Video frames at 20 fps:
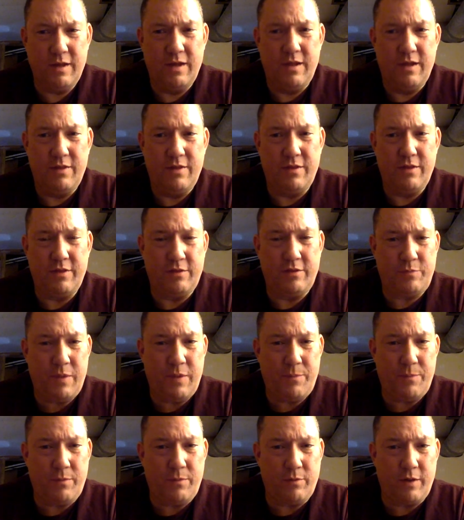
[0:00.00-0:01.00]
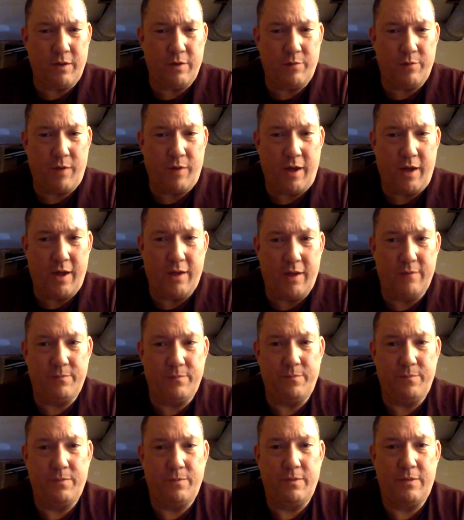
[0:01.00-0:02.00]
that these people were going to buy it.
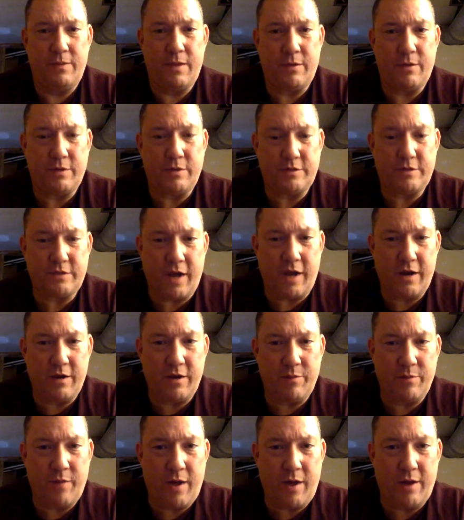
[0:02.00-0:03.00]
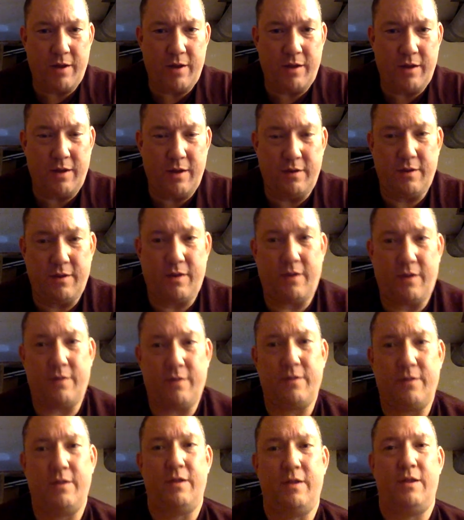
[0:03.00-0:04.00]
They were excited about it, and
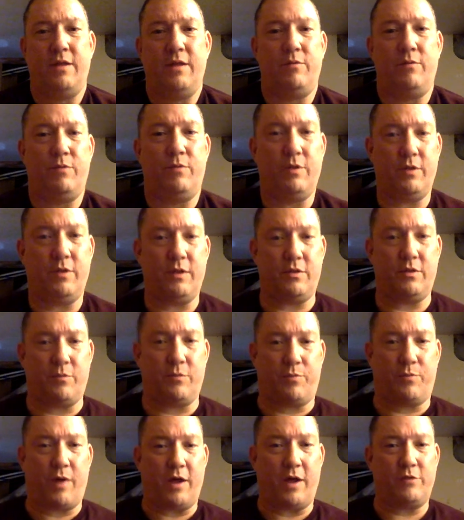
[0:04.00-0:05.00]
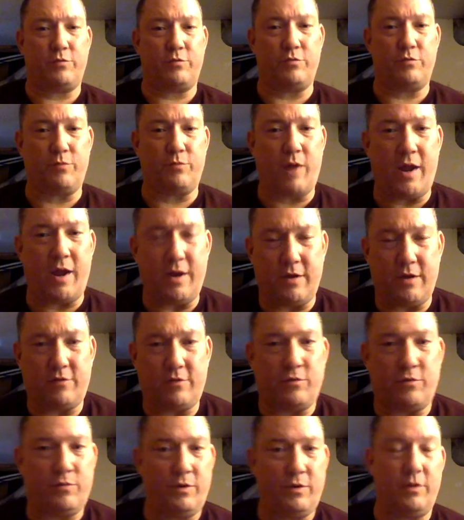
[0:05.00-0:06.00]
really the price was right, and it's
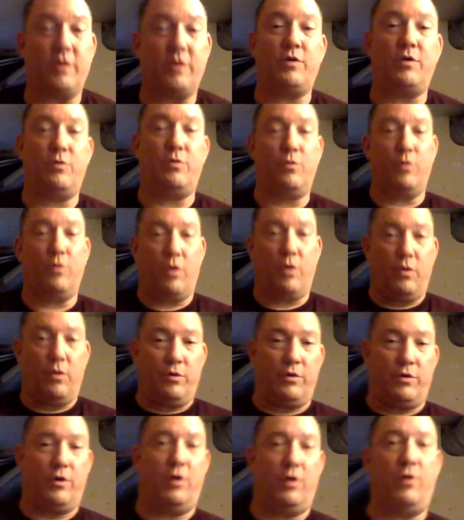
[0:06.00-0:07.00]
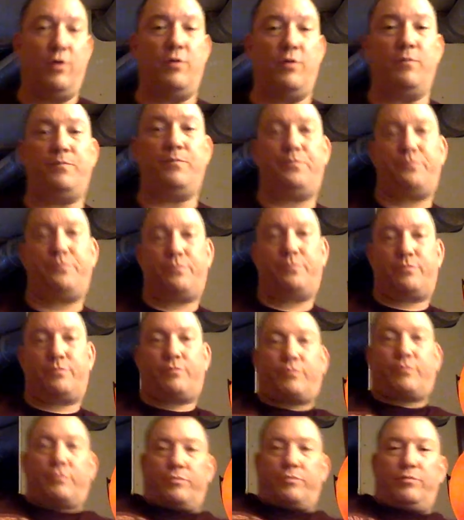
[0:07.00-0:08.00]
a really cool older home.
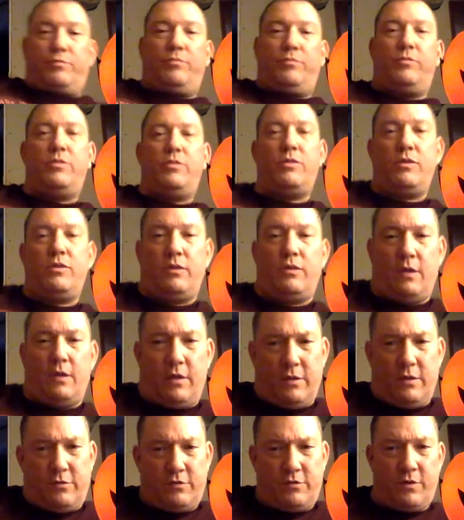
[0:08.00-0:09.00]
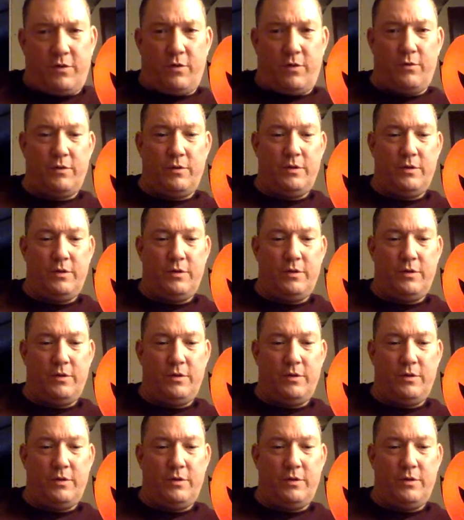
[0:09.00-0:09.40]
And so,